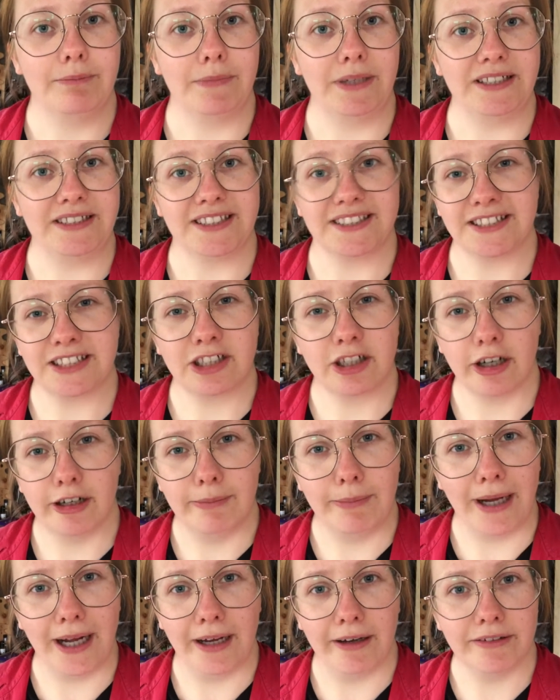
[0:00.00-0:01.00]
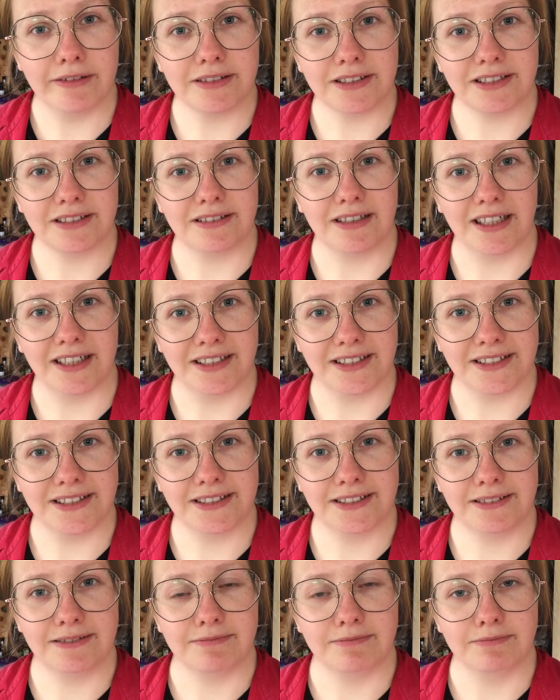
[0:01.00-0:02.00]
it doesn't come out
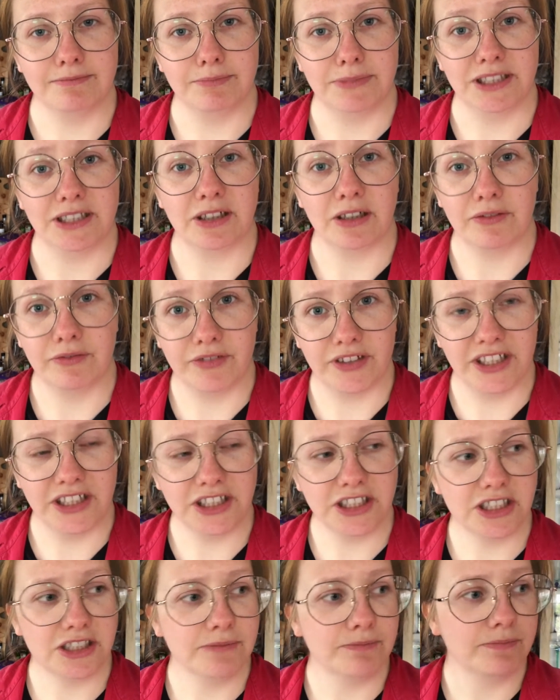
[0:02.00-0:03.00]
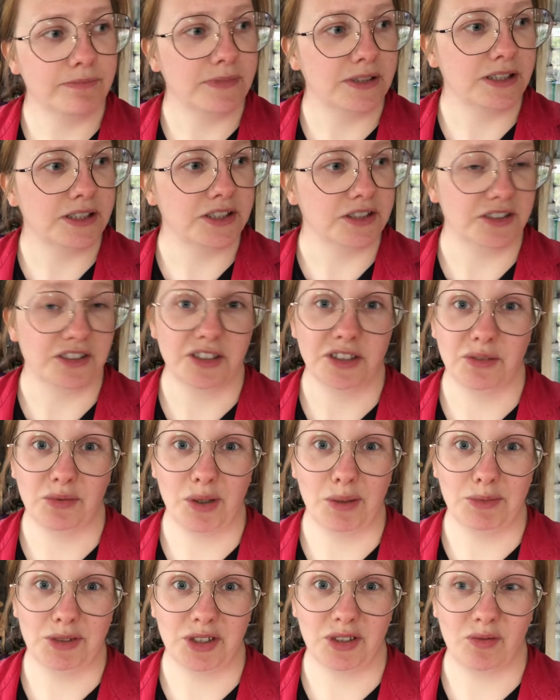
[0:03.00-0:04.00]
as being unfinished. So I don't know what
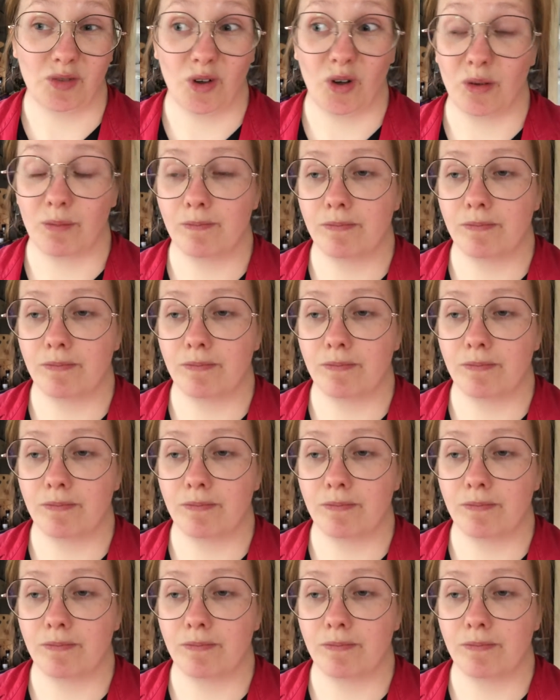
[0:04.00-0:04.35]
I'm doing wrong.